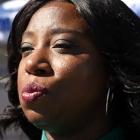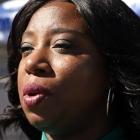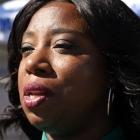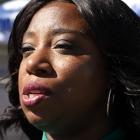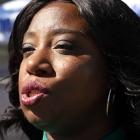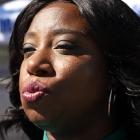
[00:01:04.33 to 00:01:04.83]

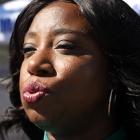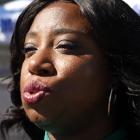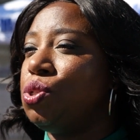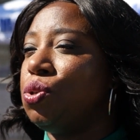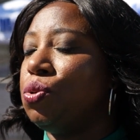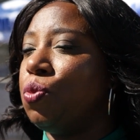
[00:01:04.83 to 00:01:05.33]
meetings through
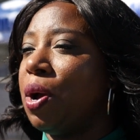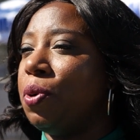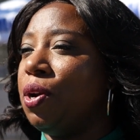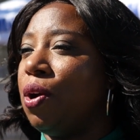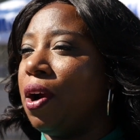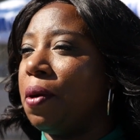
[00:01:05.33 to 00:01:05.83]
Zoom
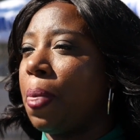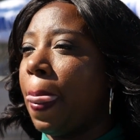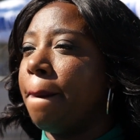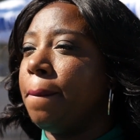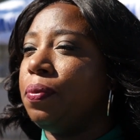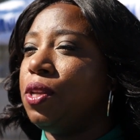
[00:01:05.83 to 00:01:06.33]
webinar,
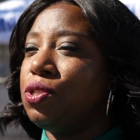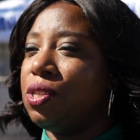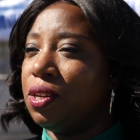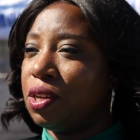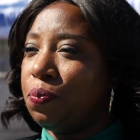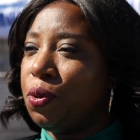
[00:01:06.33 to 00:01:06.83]
using
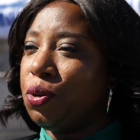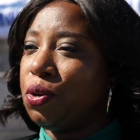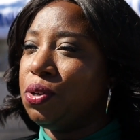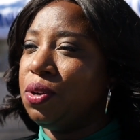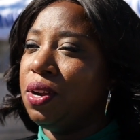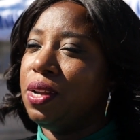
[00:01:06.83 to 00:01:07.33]
a
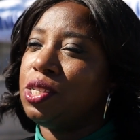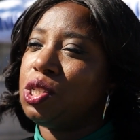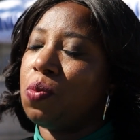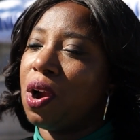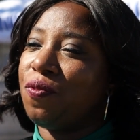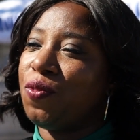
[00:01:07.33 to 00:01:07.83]
computer,
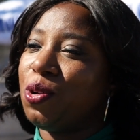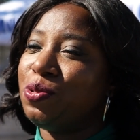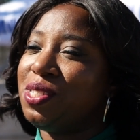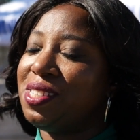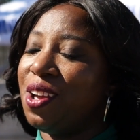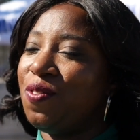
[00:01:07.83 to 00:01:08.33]
smartphone,
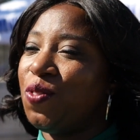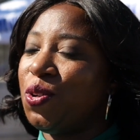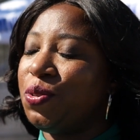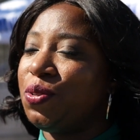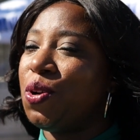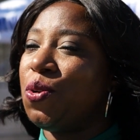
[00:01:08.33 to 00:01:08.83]
cell
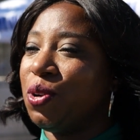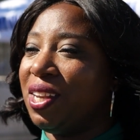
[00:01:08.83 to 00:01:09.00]
phone, or